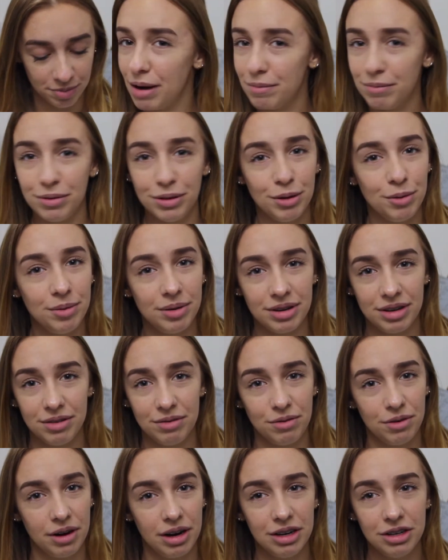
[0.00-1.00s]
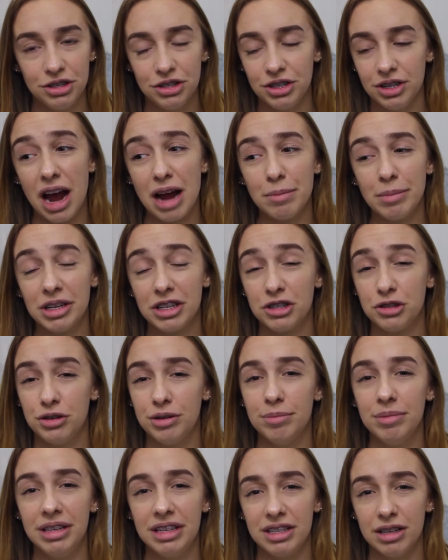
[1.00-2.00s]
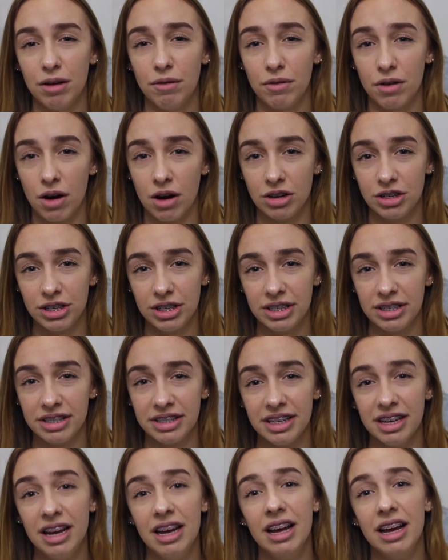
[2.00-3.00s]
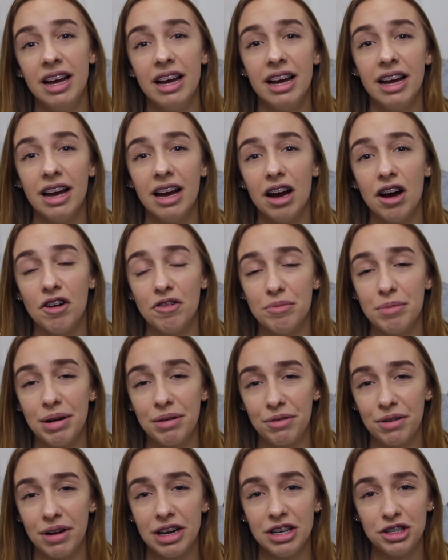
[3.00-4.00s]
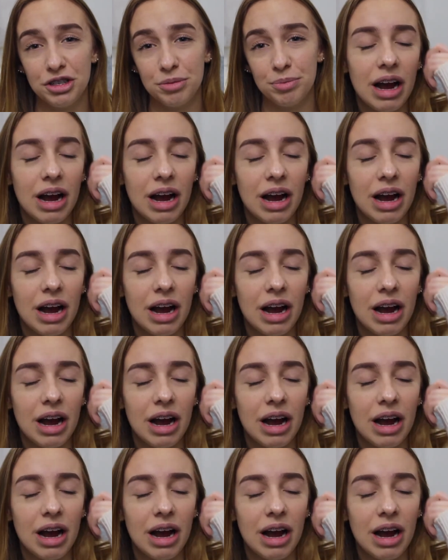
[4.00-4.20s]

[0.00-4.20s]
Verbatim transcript: I'm fluent in French. I'm extremely self-conscious of my French.